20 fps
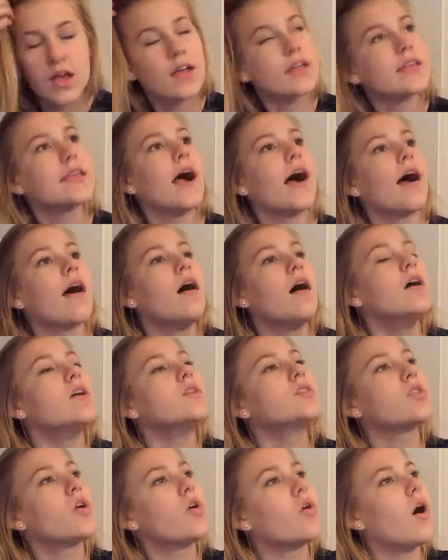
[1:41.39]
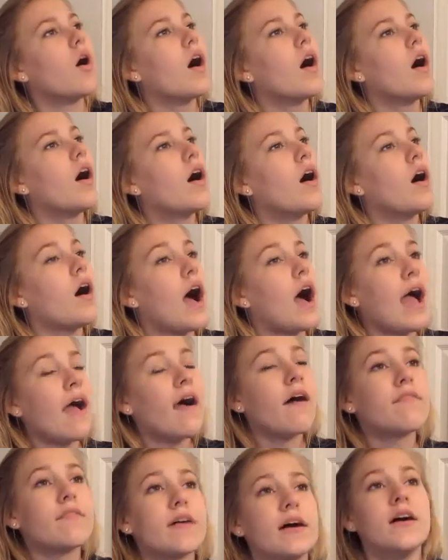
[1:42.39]
Yeah. So, uh, I
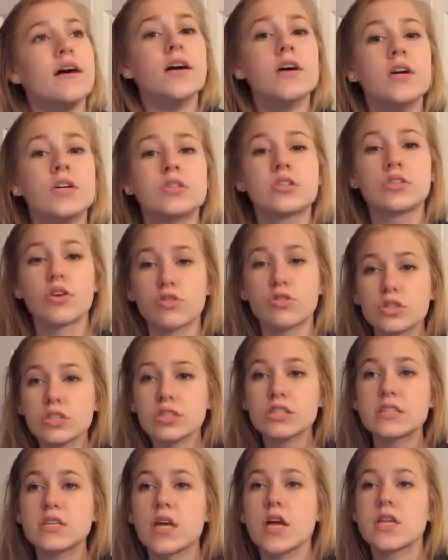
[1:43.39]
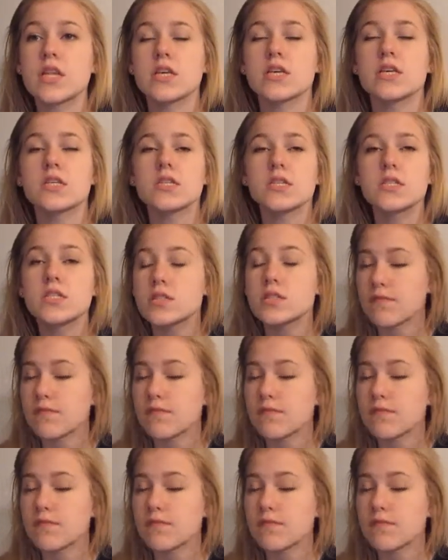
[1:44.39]
have a social studies